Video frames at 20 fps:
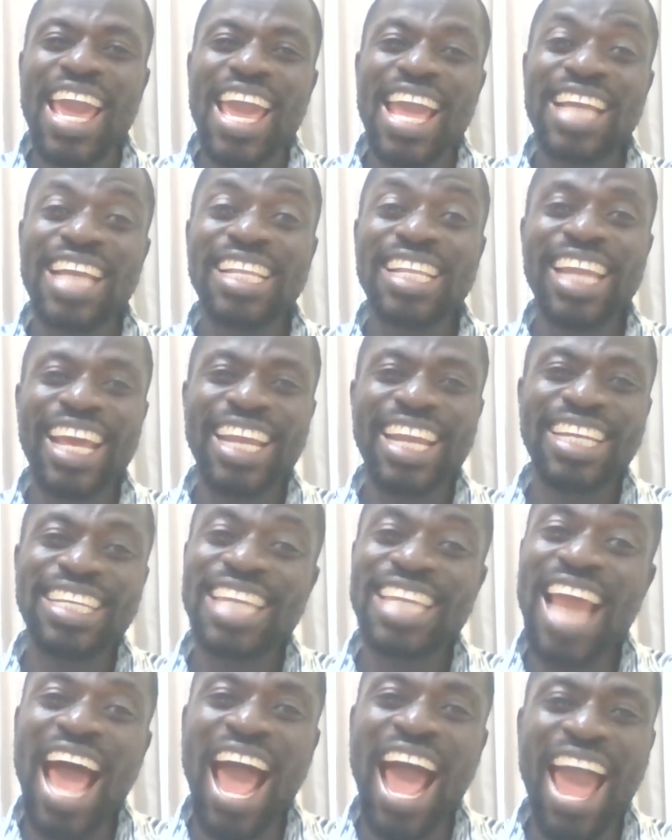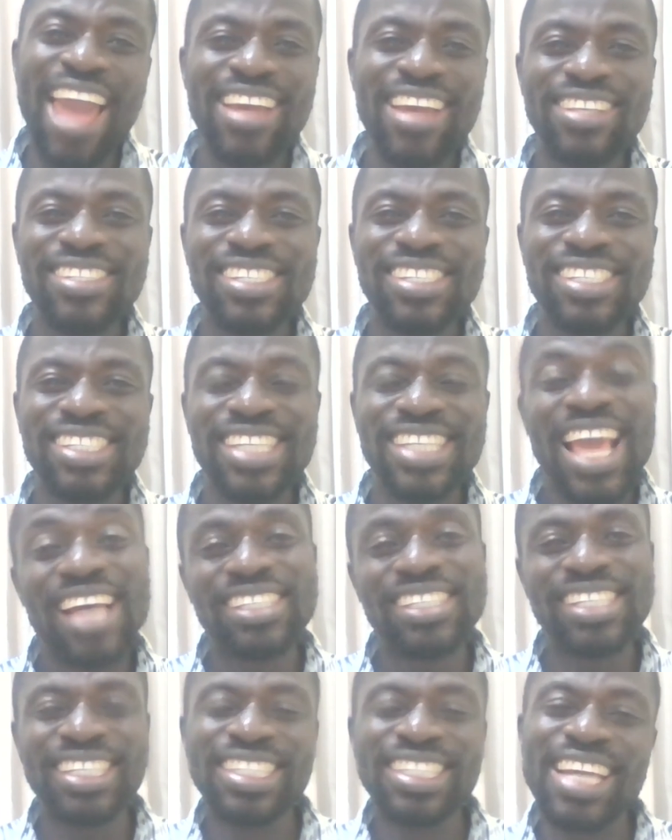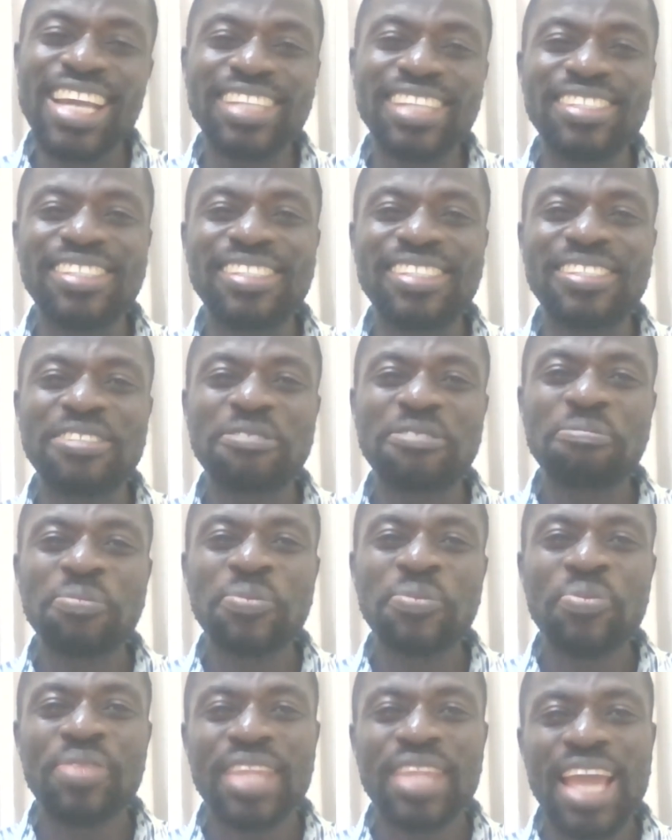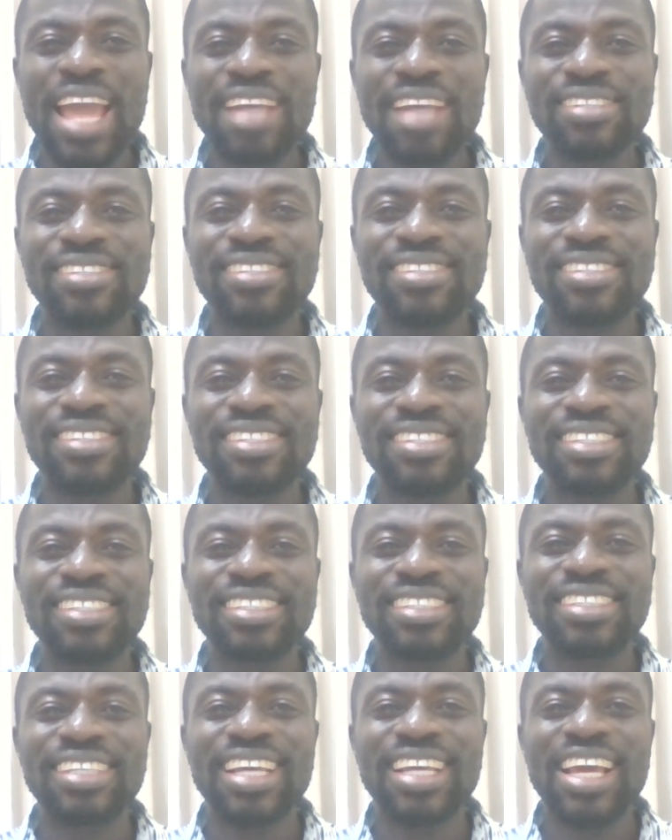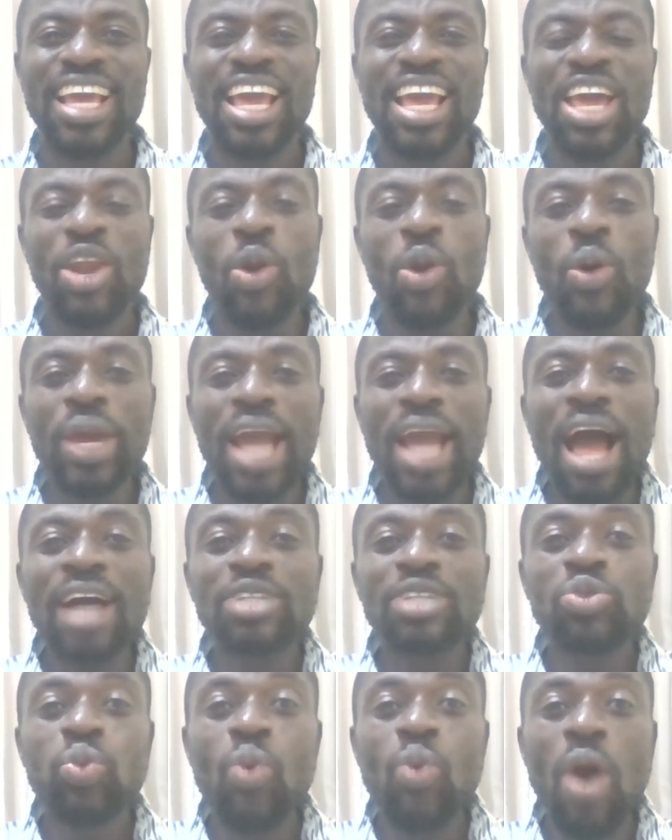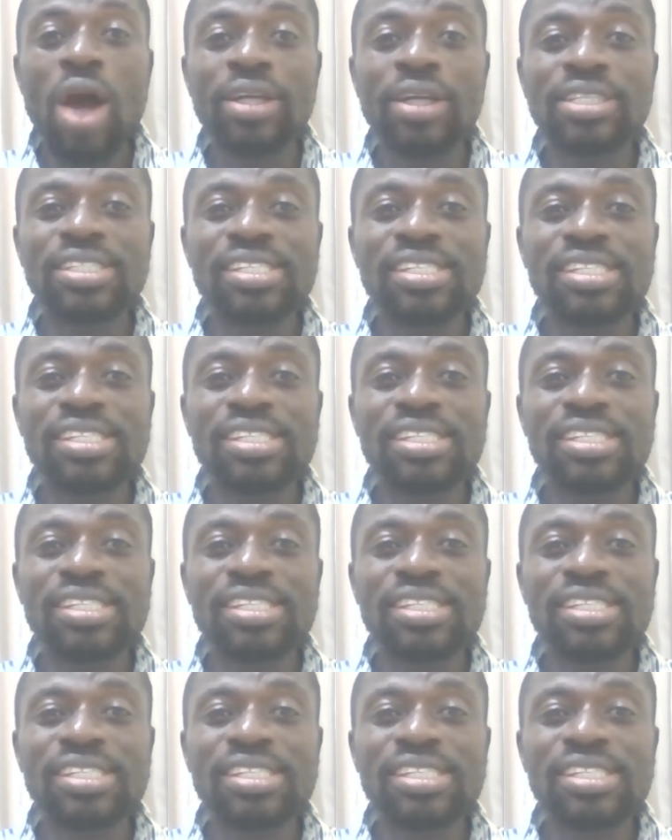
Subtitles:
Isn't it nice? Yes, it is. Yes. Look at what